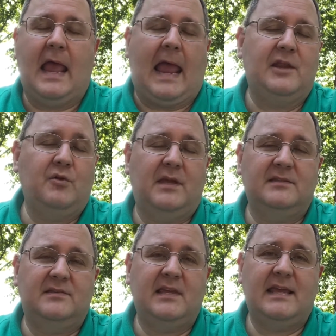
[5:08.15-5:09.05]
and you can
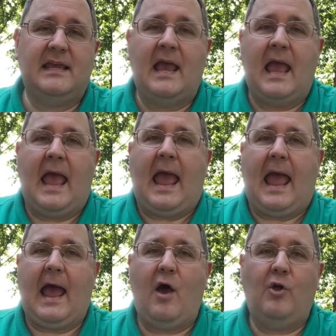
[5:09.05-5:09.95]
see
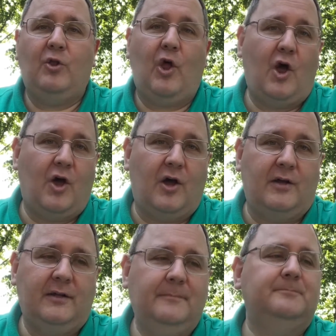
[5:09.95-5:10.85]
how long,